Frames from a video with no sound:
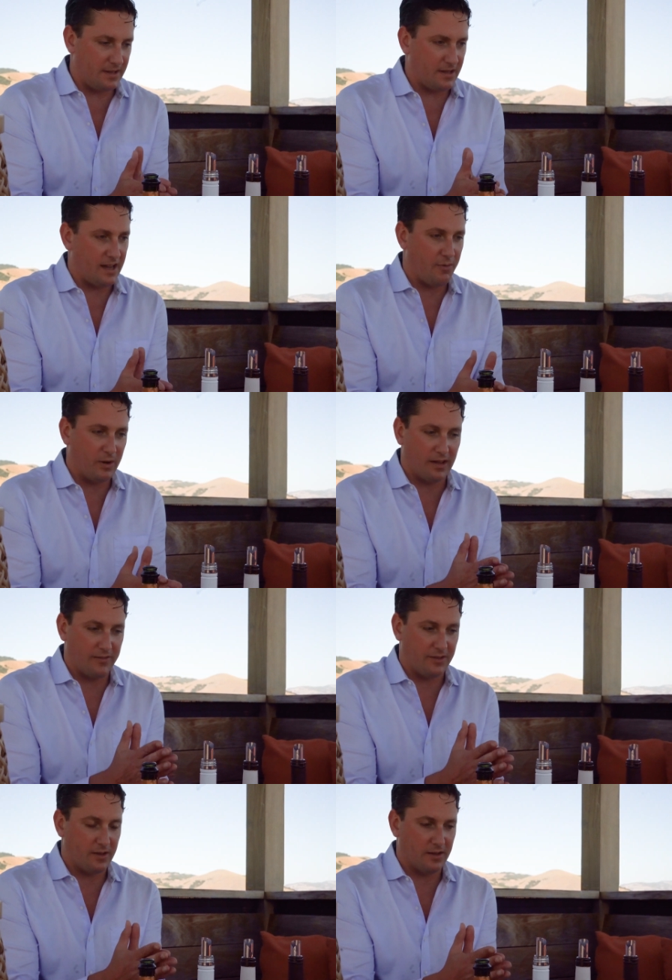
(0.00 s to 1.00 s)
and we
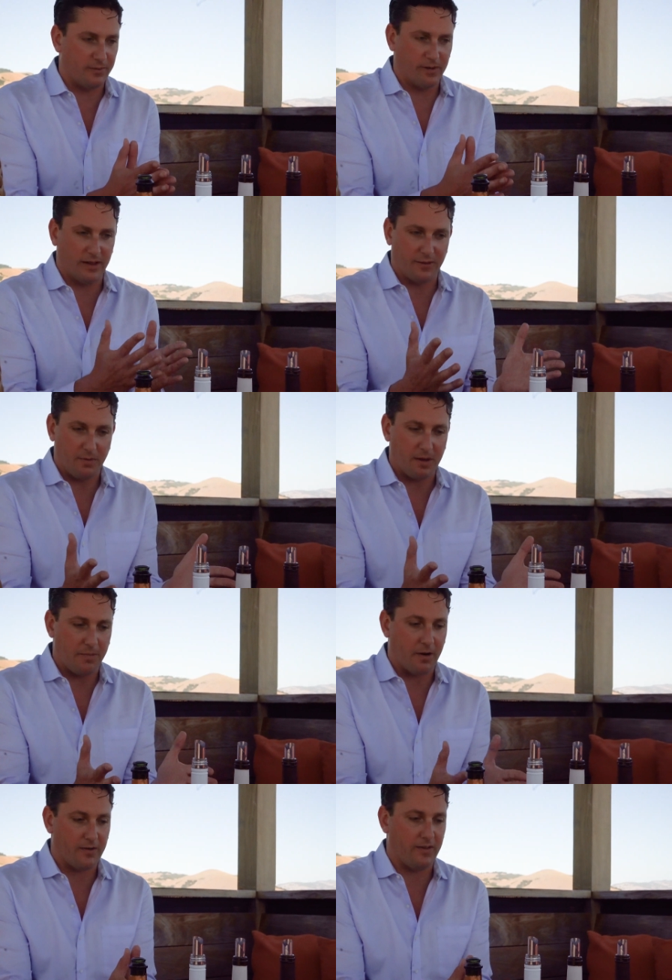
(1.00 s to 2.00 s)
love to we love to be a
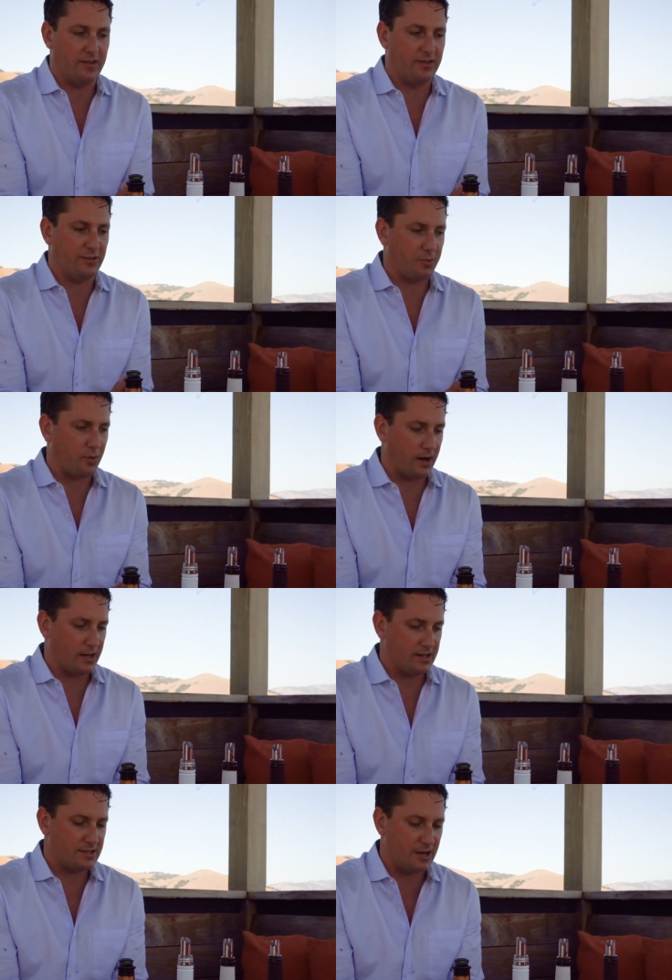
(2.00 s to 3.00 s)
part of it and support
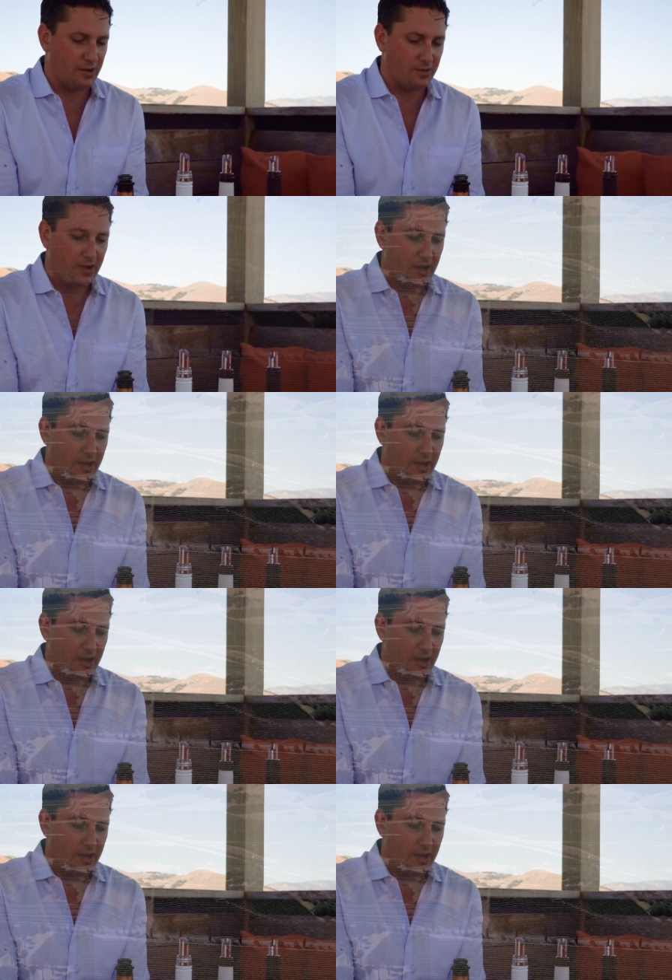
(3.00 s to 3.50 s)
it. So,